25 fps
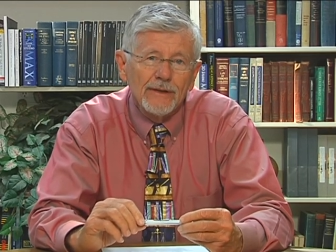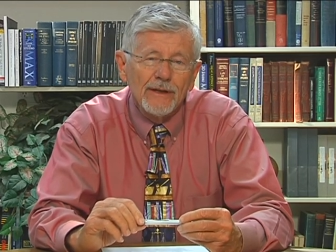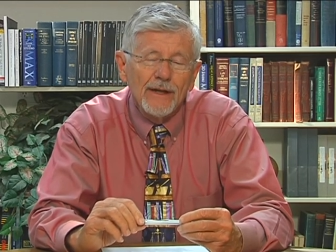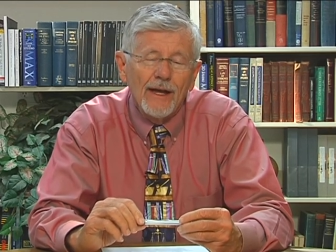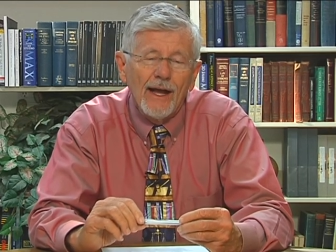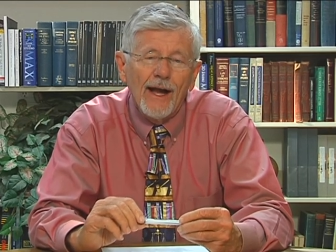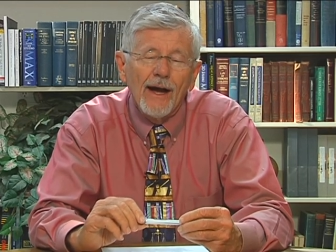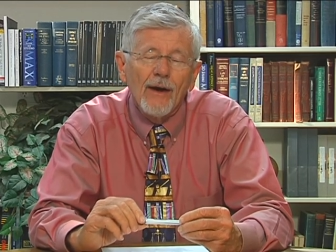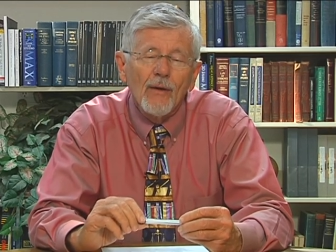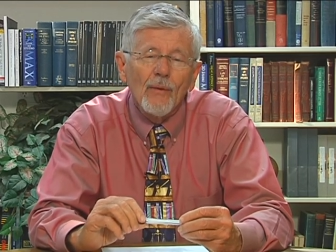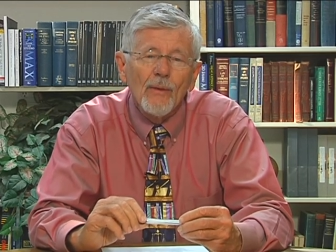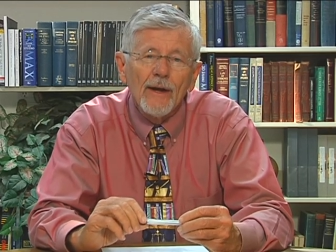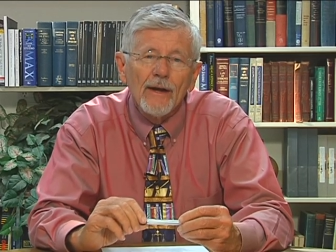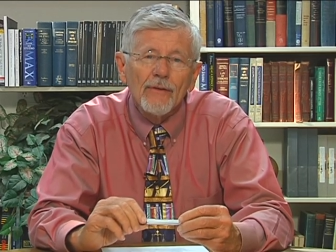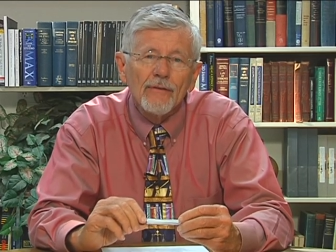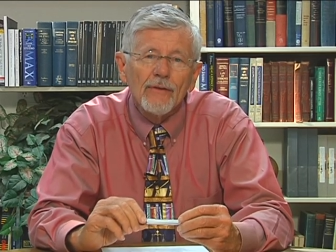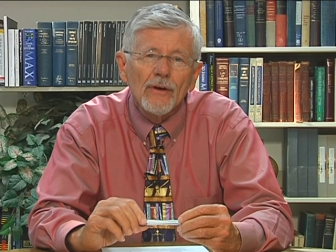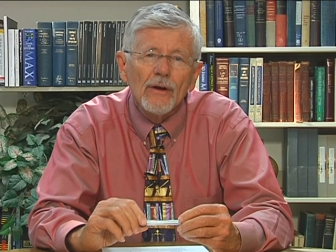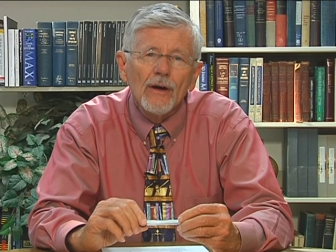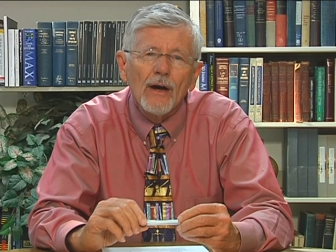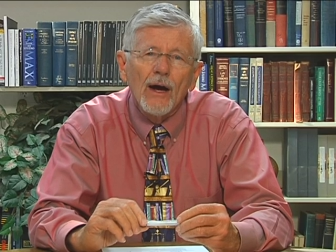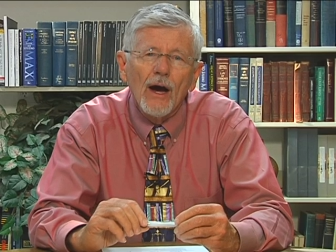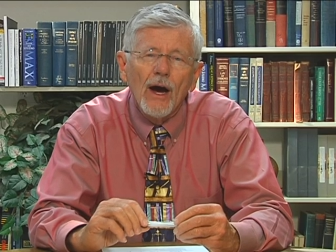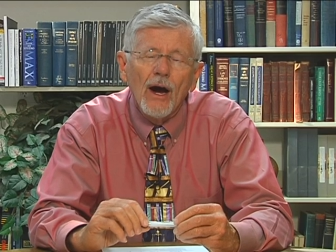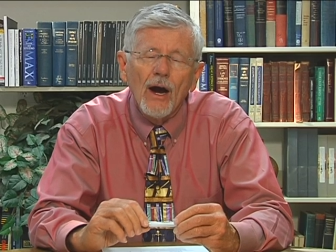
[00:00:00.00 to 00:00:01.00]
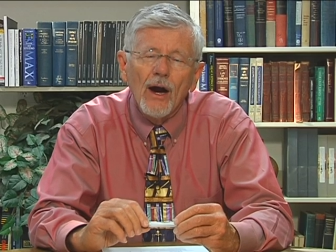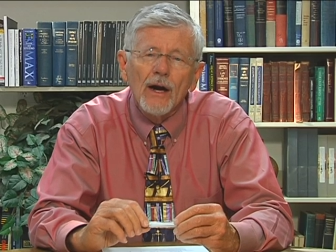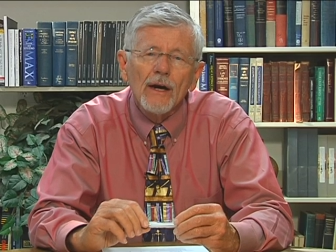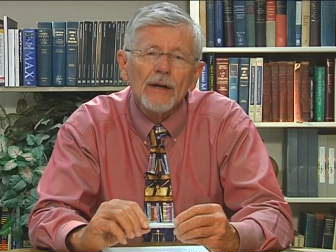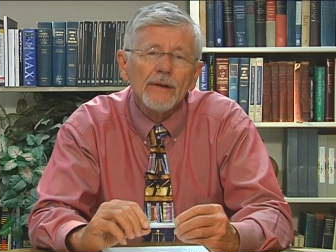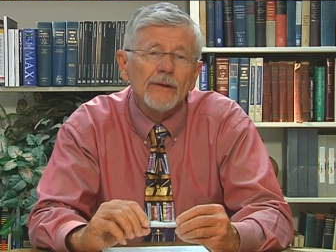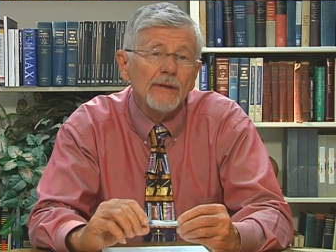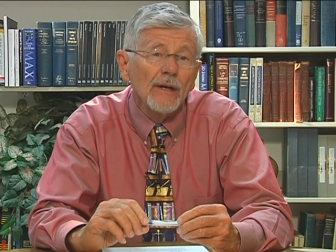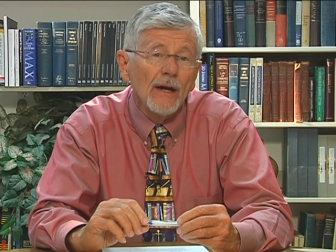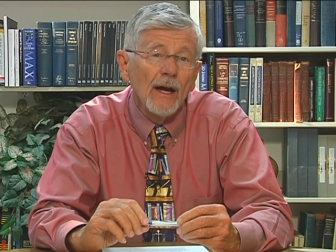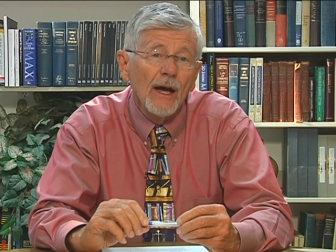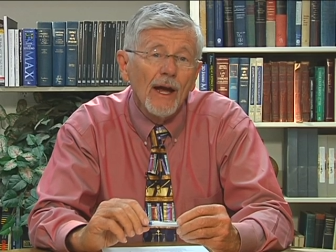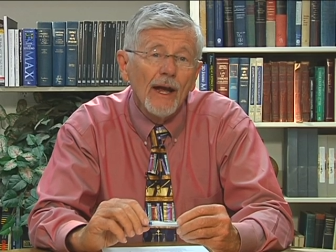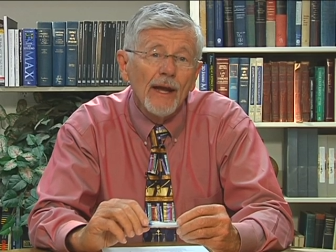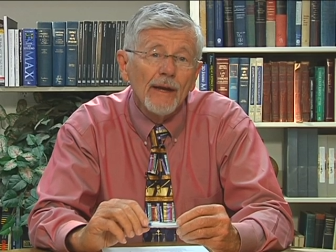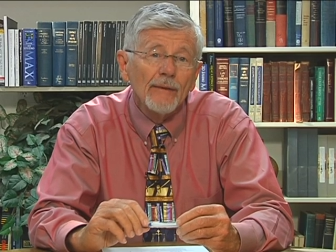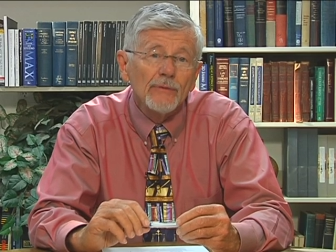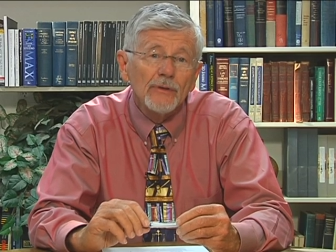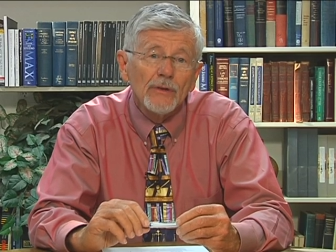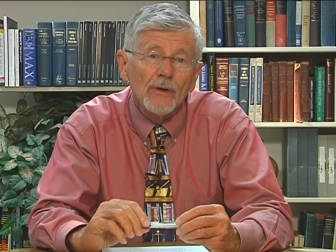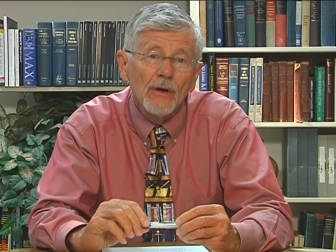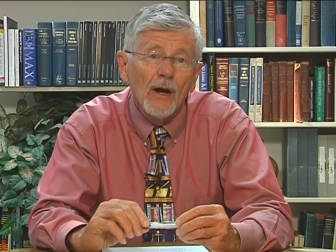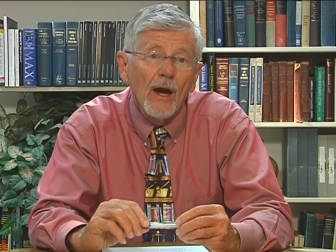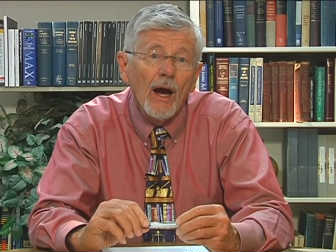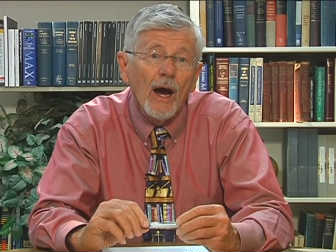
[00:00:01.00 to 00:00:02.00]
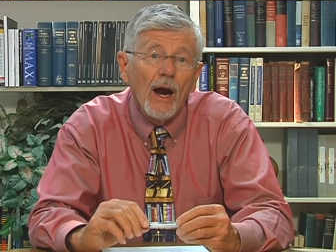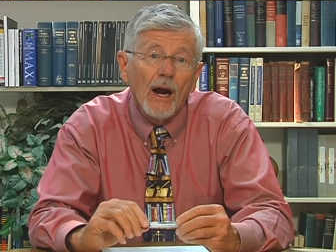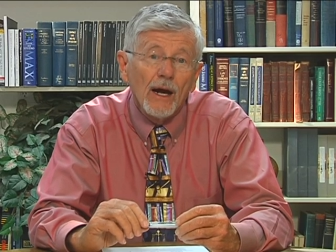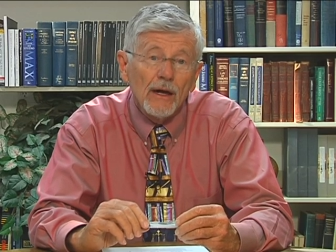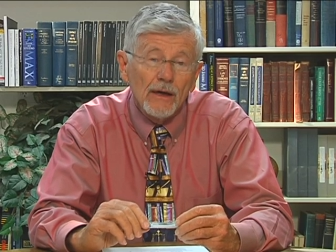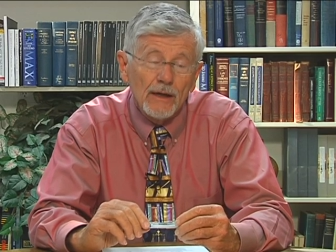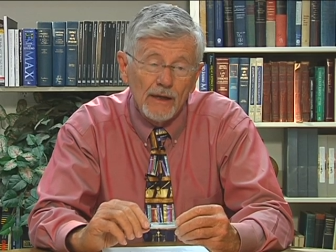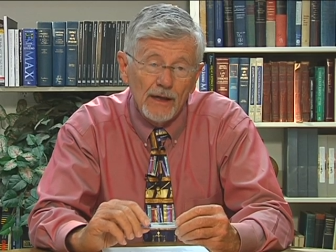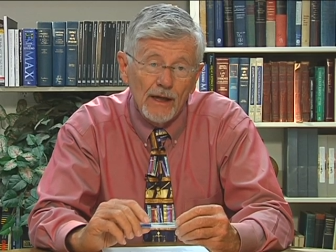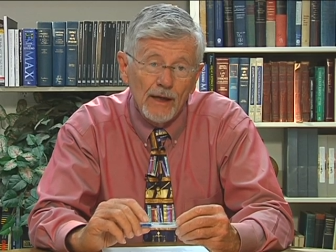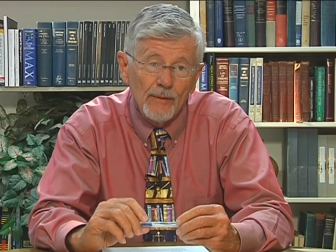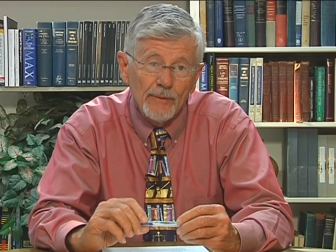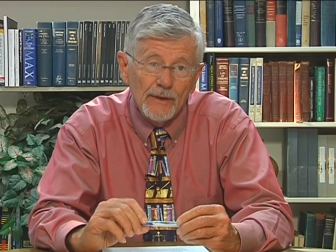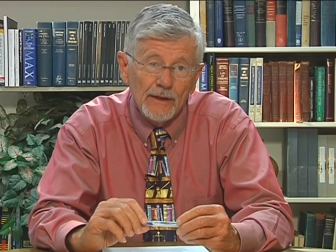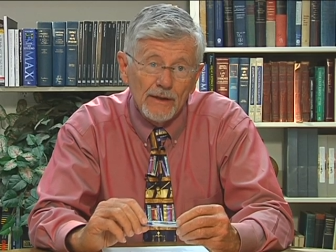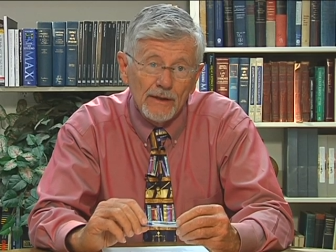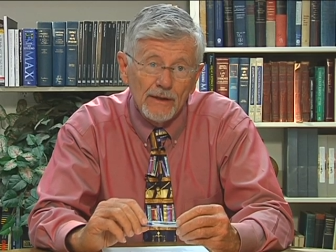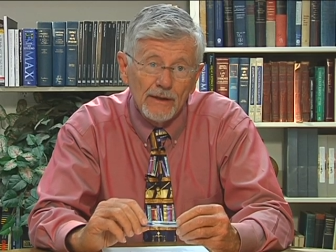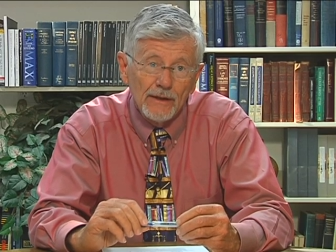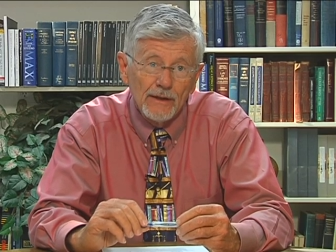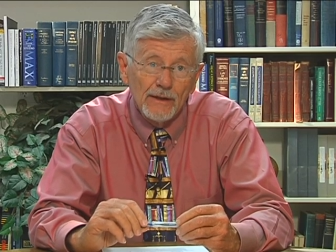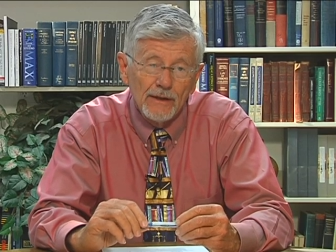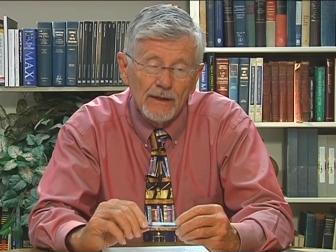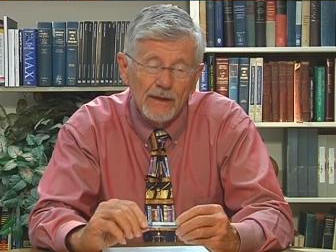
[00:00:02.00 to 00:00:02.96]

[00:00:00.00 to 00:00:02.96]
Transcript: However, hard times are coming.